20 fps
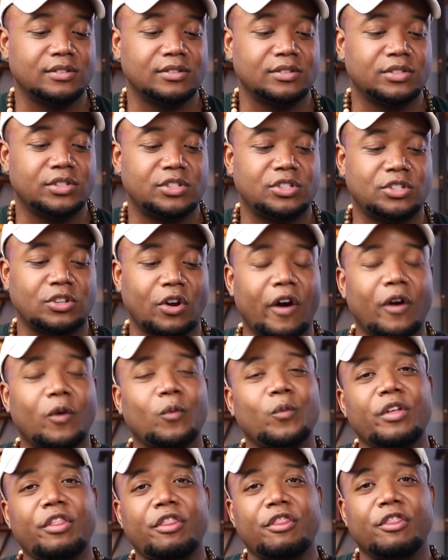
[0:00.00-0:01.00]

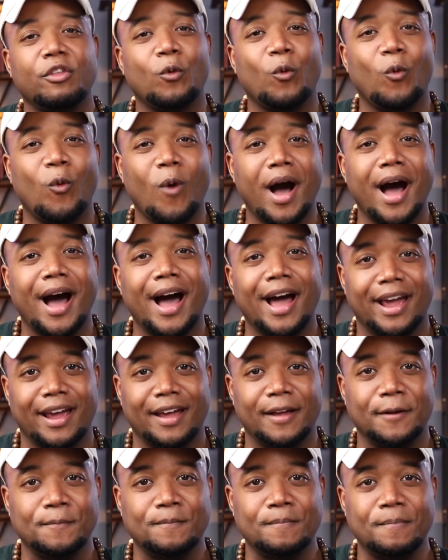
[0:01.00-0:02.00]
start with the
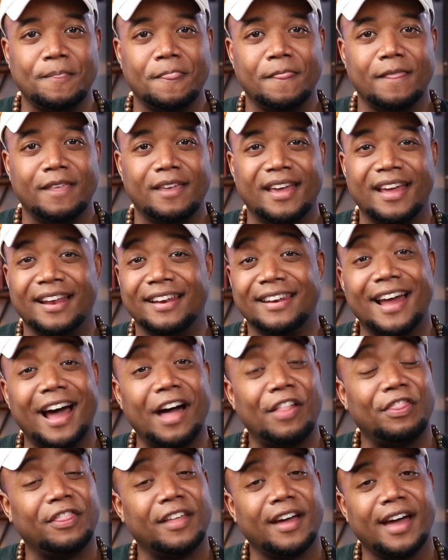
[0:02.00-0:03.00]
why and
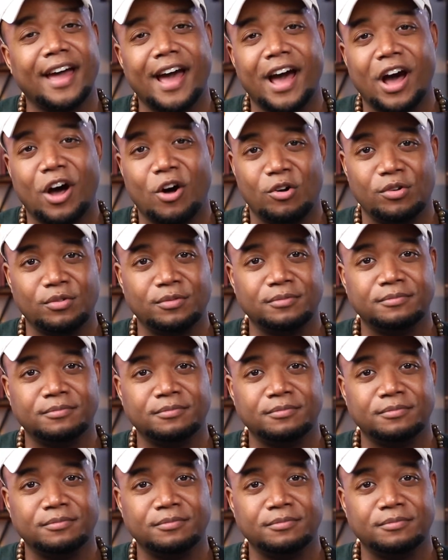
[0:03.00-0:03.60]
not the how.